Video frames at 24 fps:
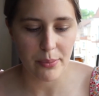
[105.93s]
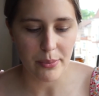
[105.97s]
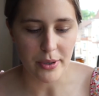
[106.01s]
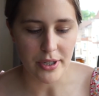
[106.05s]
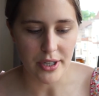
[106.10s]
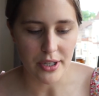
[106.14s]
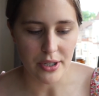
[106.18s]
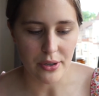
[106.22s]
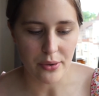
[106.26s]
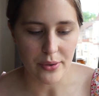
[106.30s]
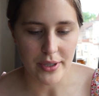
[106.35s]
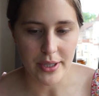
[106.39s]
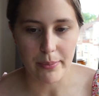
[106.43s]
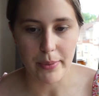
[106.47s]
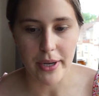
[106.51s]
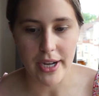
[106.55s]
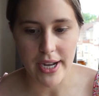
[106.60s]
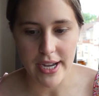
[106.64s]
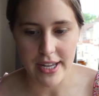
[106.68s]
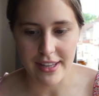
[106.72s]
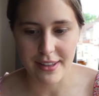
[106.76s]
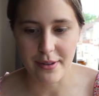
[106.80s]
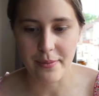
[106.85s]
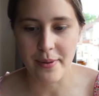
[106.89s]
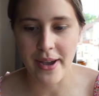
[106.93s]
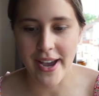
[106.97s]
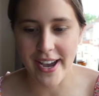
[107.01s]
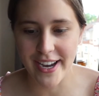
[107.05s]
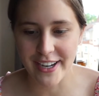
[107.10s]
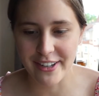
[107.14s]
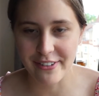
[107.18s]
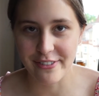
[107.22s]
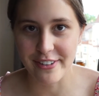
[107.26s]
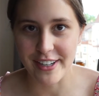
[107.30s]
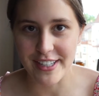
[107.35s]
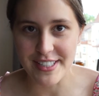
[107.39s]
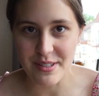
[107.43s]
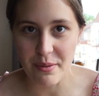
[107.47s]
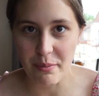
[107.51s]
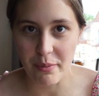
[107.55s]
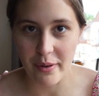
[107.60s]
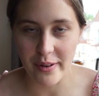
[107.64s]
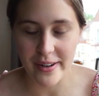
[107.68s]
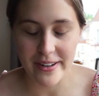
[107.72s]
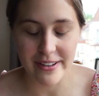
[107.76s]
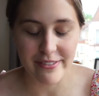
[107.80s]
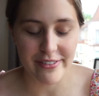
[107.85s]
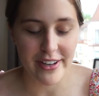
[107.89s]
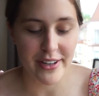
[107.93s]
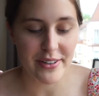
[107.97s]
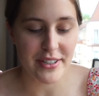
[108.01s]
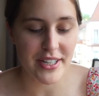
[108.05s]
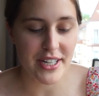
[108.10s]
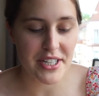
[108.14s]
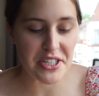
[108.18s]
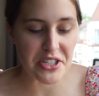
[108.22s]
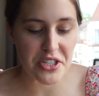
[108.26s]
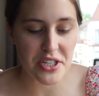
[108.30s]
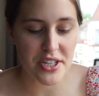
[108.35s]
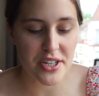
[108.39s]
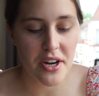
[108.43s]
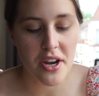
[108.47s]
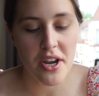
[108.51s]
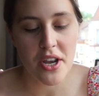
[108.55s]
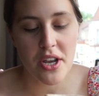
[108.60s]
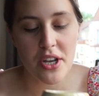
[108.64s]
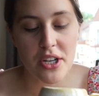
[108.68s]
but I don't want to buy the MAC Face and Body Foundation.